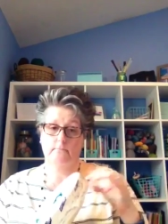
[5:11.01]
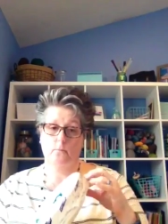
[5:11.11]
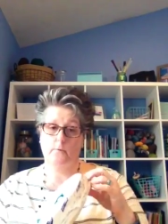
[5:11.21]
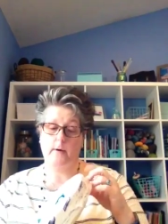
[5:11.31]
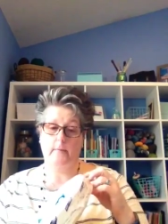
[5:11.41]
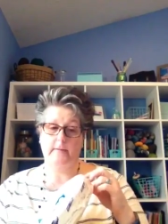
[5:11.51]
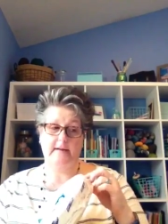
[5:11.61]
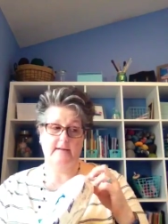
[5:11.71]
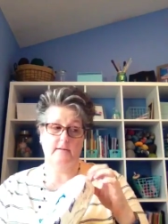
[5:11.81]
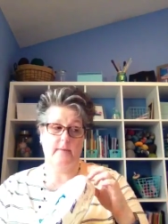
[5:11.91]
We'll probably
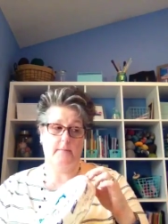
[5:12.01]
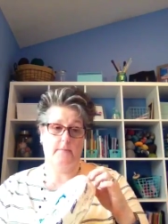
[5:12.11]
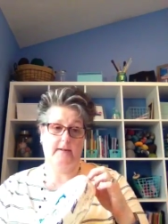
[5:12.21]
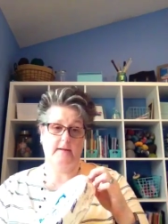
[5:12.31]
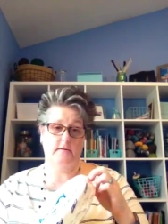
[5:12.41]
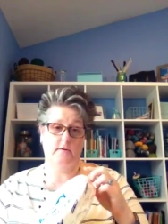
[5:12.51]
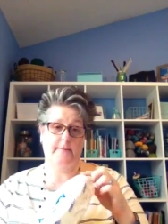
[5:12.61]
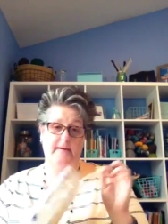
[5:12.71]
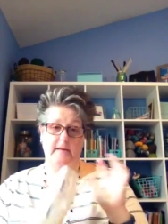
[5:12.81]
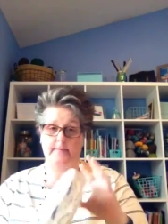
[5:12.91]
need some paper plates. So I
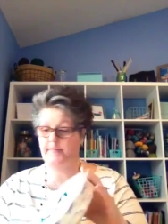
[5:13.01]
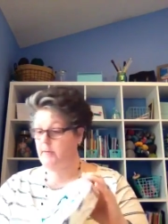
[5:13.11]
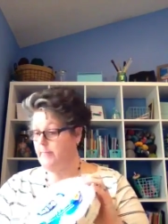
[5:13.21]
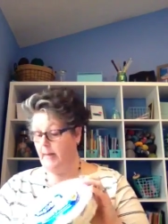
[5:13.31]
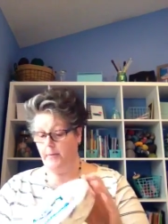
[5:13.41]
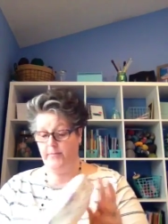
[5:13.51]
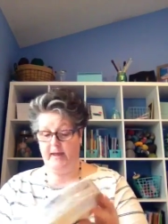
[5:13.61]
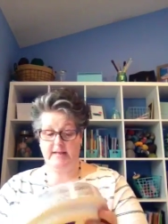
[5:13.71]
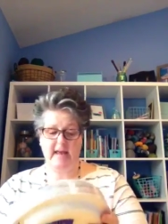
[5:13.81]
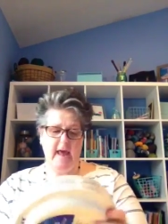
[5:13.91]
picked up some paper
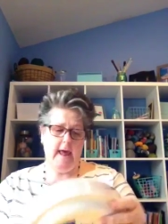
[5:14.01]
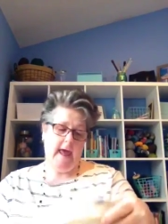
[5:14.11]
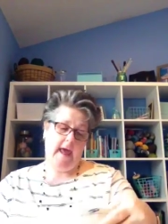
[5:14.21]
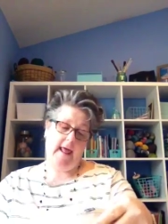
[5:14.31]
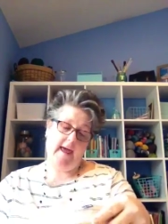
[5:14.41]
plates, and I